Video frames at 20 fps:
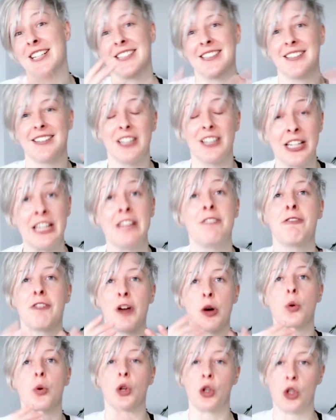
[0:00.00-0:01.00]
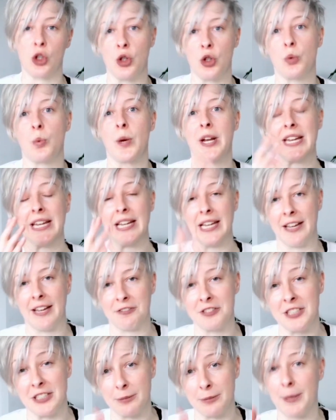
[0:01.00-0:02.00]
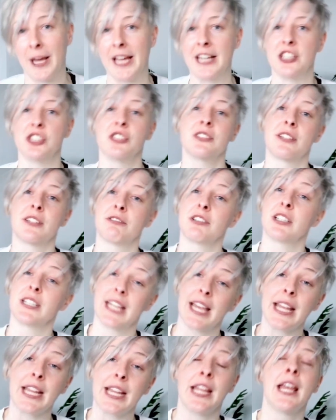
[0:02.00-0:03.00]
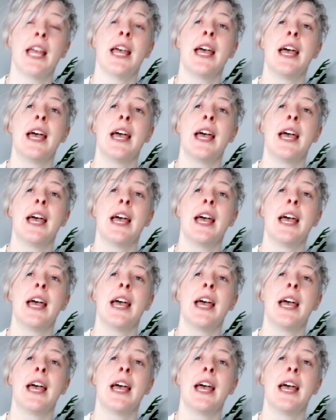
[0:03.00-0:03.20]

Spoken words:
And he felt good when he left his pages every day.